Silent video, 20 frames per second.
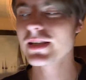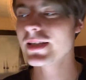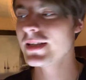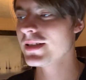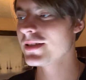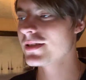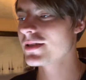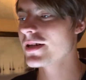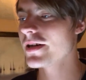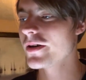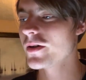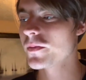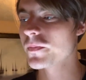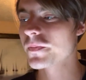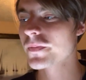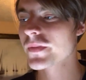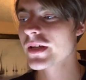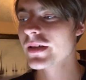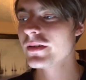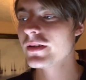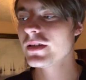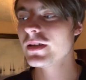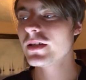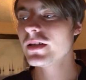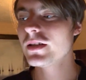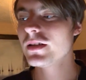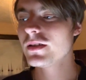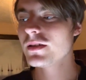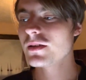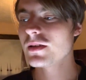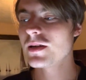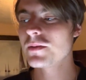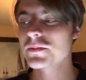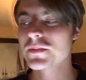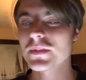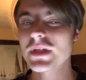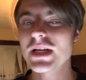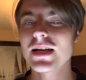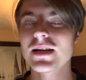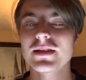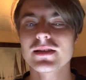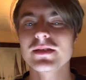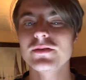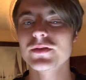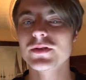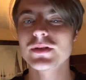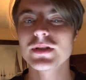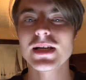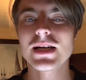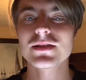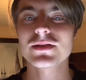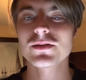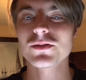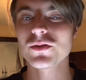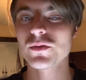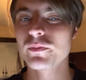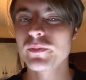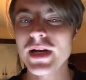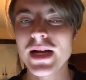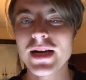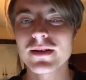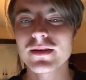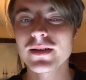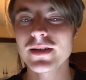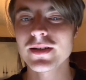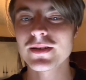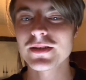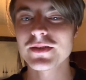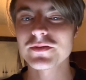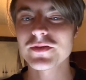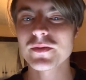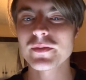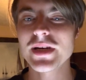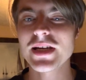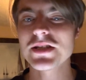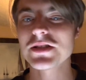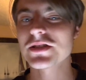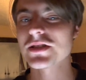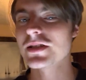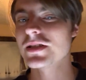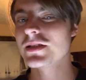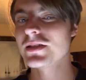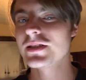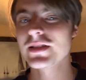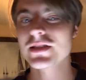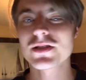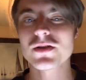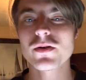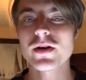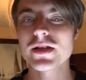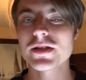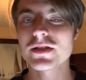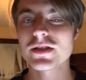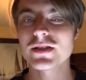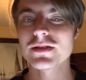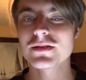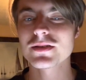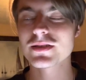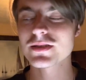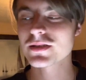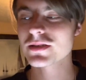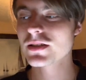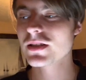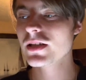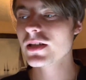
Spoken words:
And so I'm kind of giving you guys a little background information on these questions,